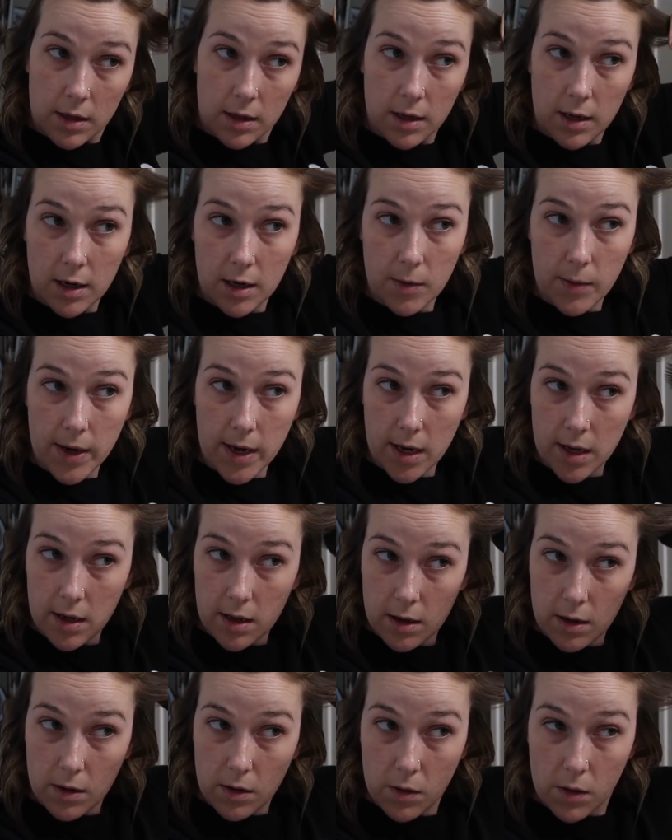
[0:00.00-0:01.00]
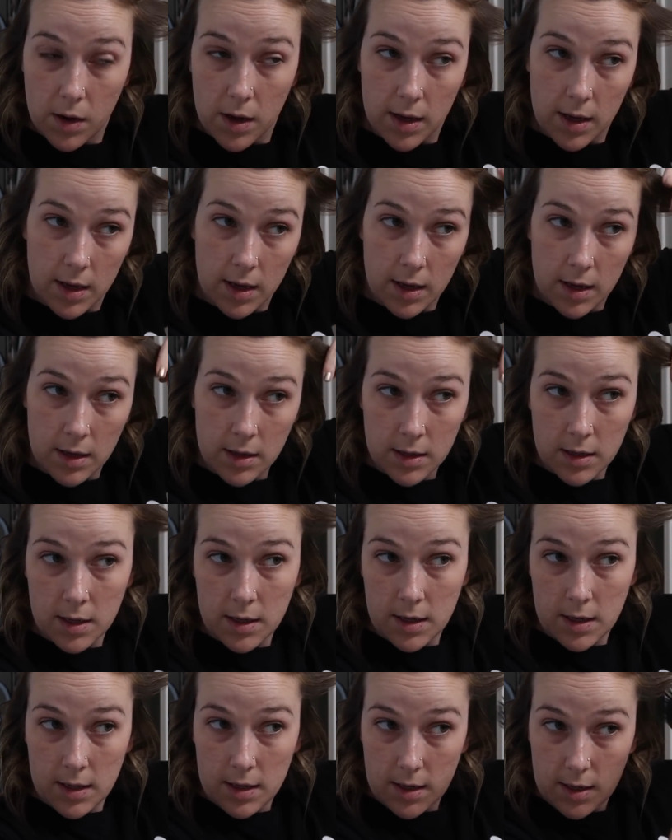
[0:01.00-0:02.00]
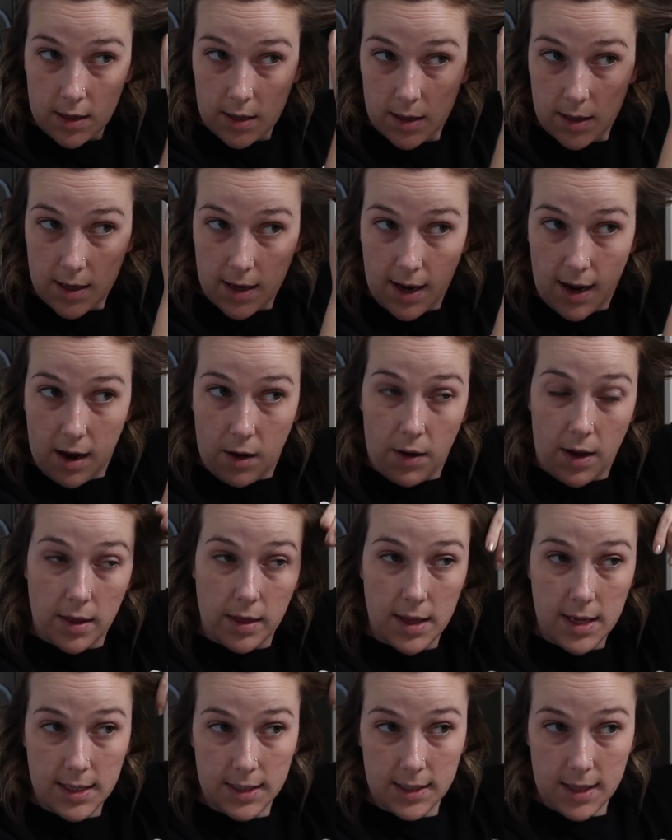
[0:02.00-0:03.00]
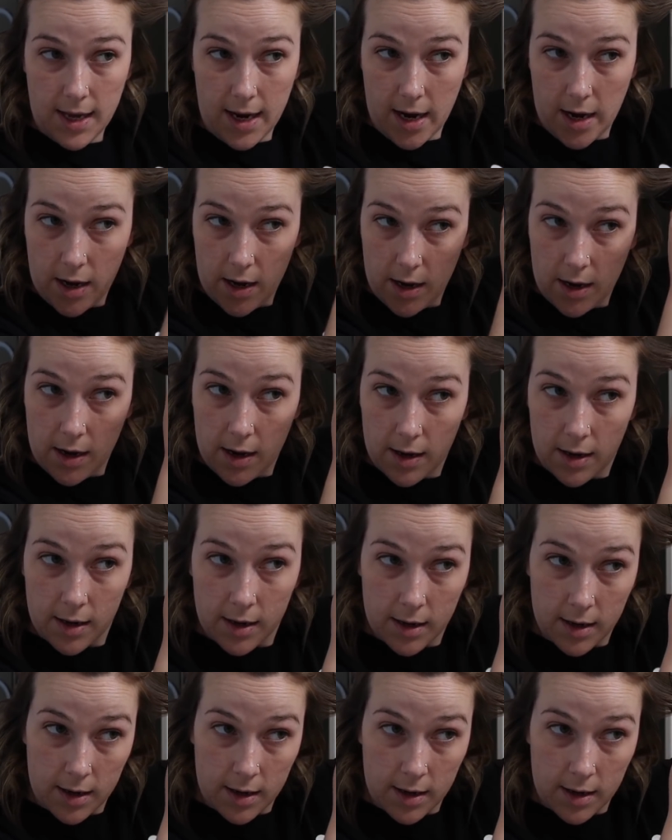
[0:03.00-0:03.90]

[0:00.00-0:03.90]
There we go. Now on this layer,